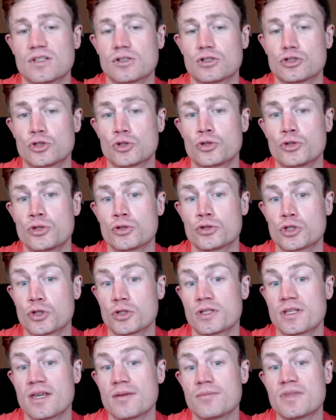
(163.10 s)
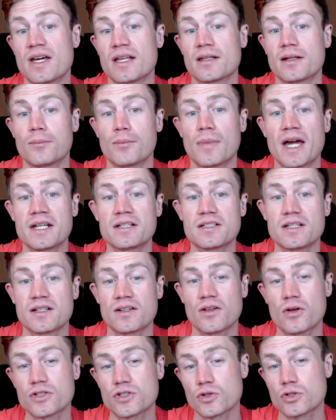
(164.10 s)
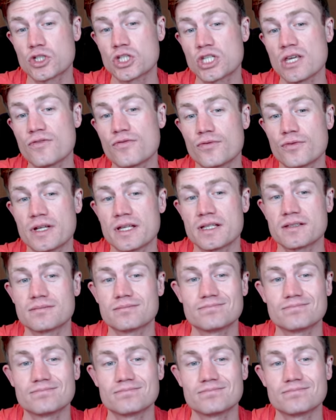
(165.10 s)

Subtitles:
You should keep that in mind. And also g3